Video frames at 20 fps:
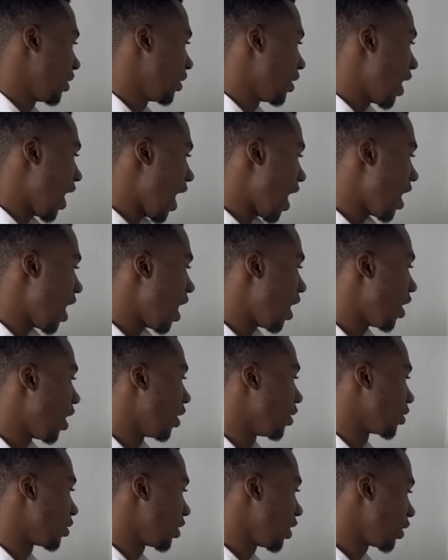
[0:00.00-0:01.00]
the
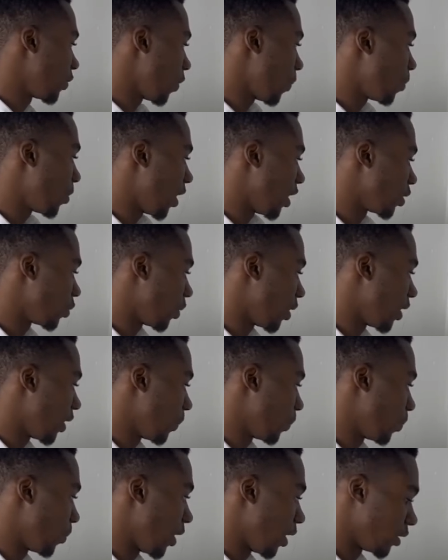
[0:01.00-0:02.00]
IRR. So this is for plan 1
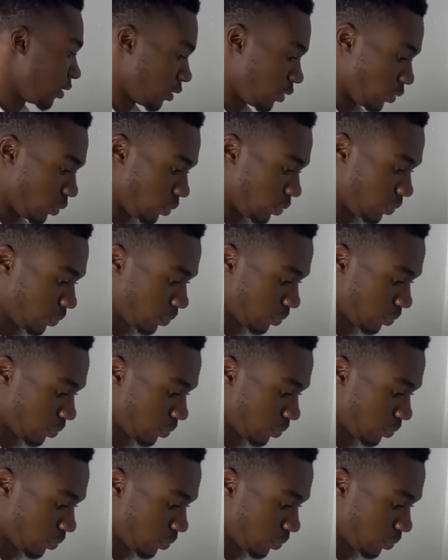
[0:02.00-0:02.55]
and plan 2.